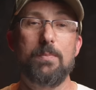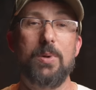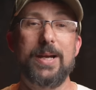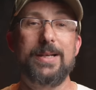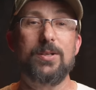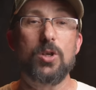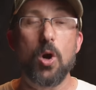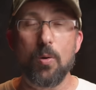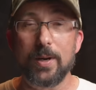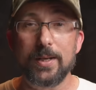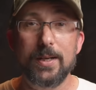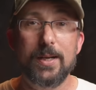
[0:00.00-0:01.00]
bite
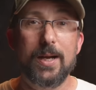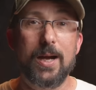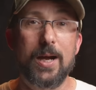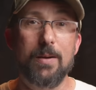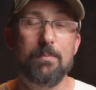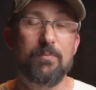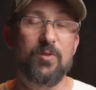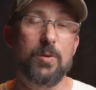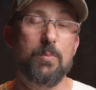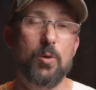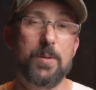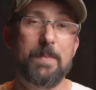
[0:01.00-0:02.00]
going for
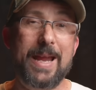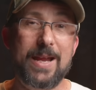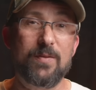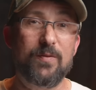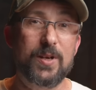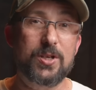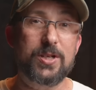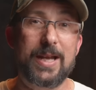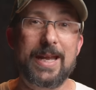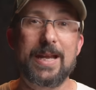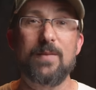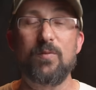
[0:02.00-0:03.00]
both panfish
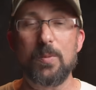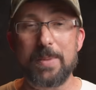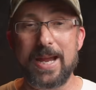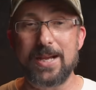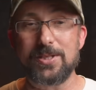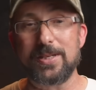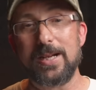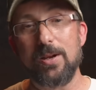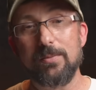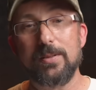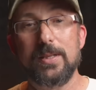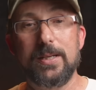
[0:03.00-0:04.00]
and for bass, and
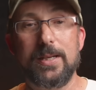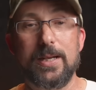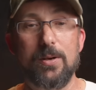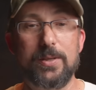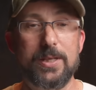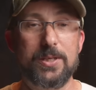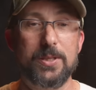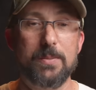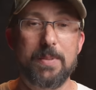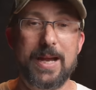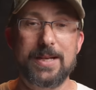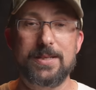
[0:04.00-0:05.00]
I'll get to the
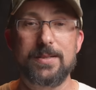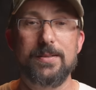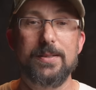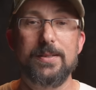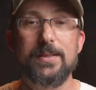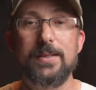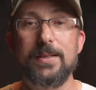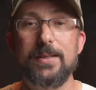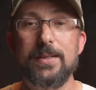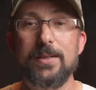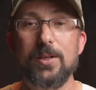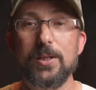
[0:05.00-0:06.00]
bass
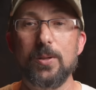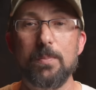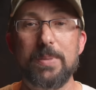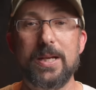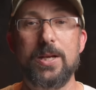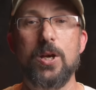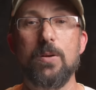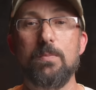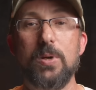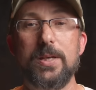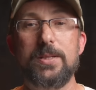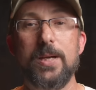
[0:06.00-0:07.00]
in a little bit here.
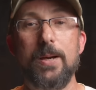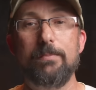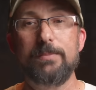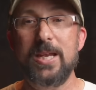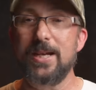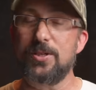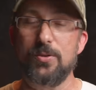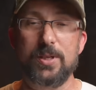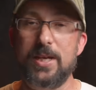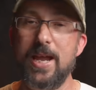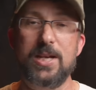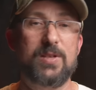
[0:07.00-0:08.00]
But so
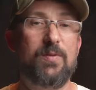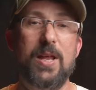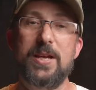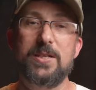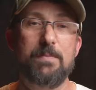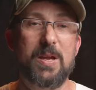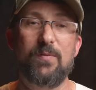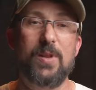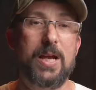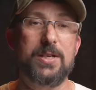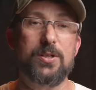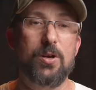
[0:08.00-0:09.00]
the caddisflies and
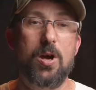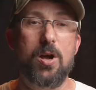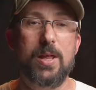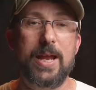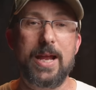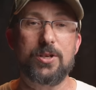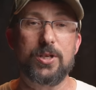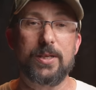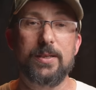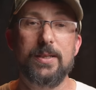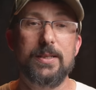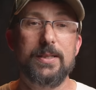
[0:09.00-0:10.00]
mayflies are all
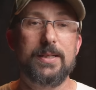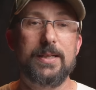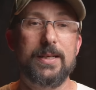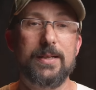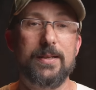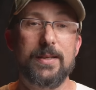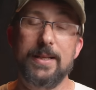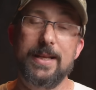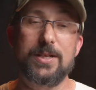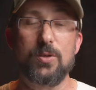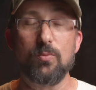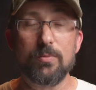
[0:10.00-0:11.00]
hatching, and
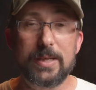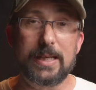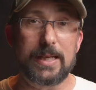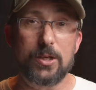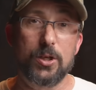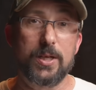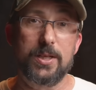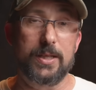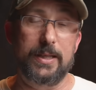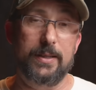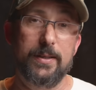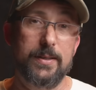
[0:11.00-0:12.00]
that's a really good
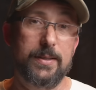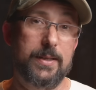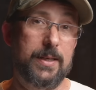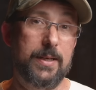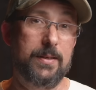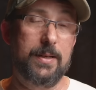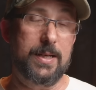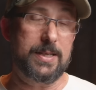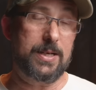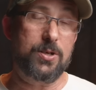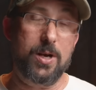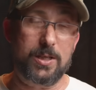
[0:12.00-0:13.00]
thing. And as
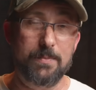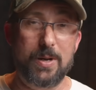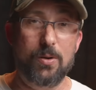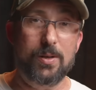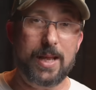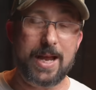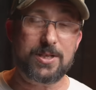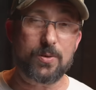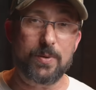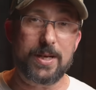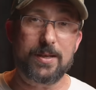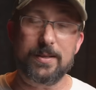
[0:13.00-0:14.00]
I talked about last
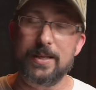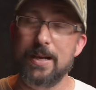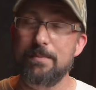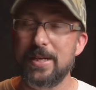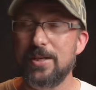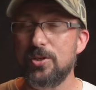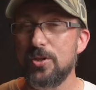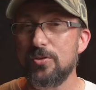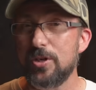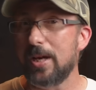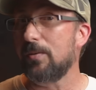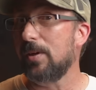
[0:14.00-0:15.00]
week, that means you
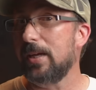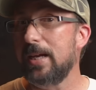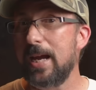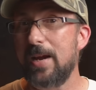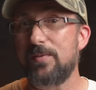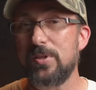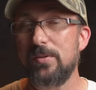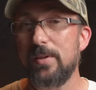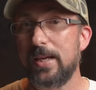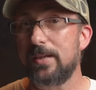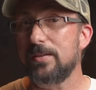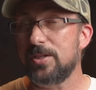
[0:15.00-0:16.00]
generally have
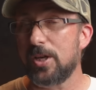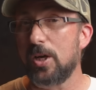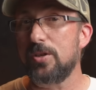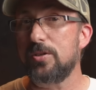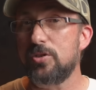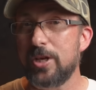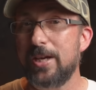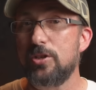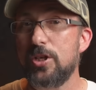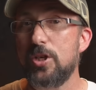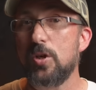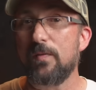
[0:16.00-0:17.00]
to start
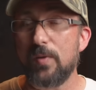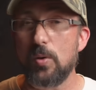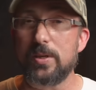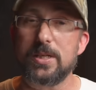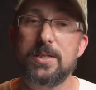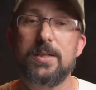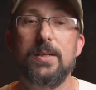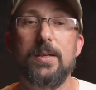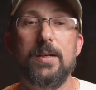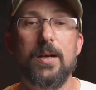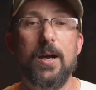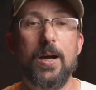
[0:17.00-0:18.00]
changing your focus.
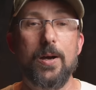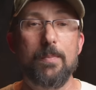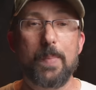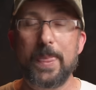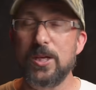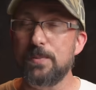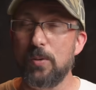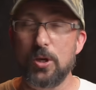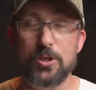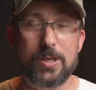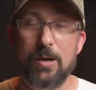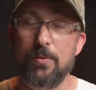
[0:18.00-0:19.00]
These
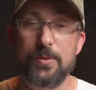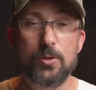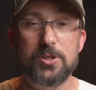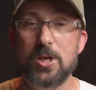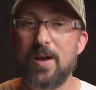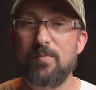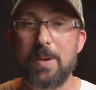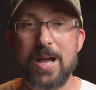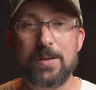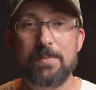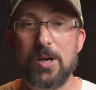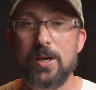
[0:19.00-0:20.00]
perch are out in those soft
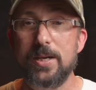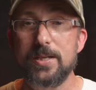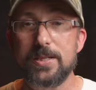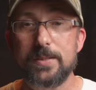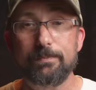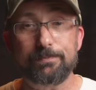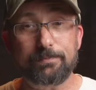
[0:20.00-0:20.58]
bottom areas